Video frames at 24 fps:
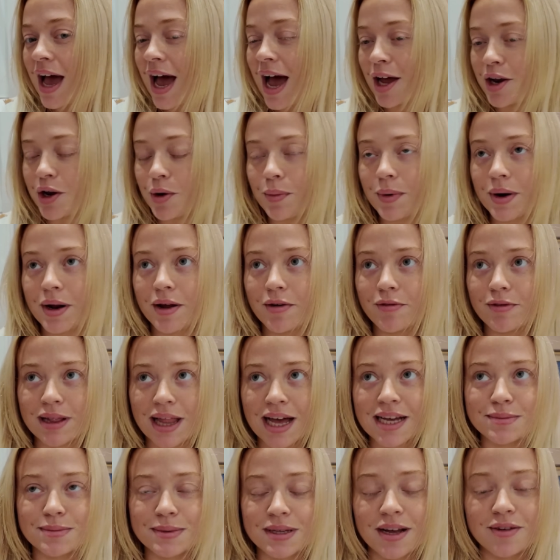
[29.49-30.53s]
I don't want to
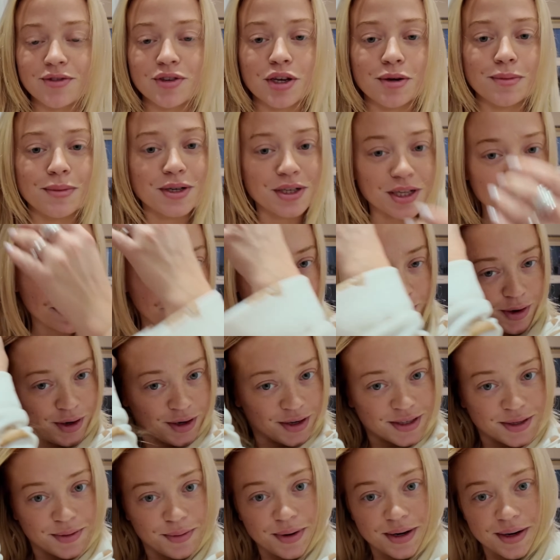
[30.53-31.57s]
relax myself too much in the morning
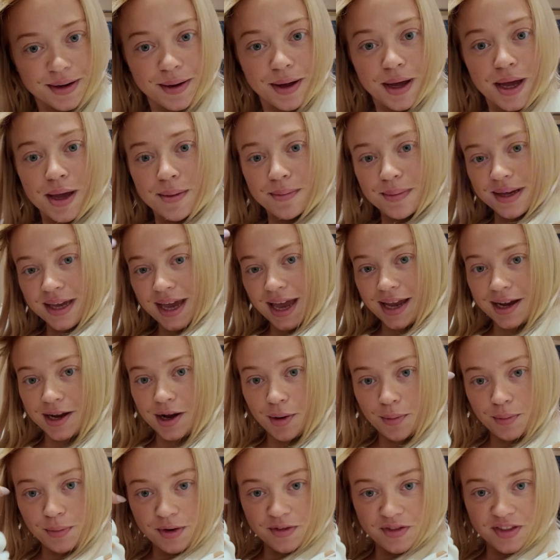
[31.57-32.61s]
because I want to be getting
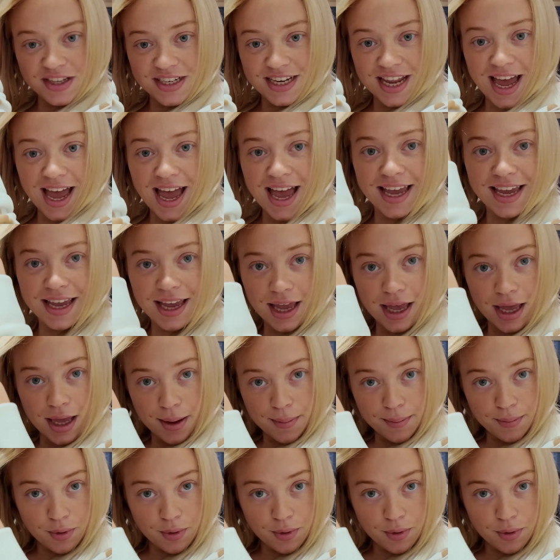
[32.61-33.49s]
on with the day.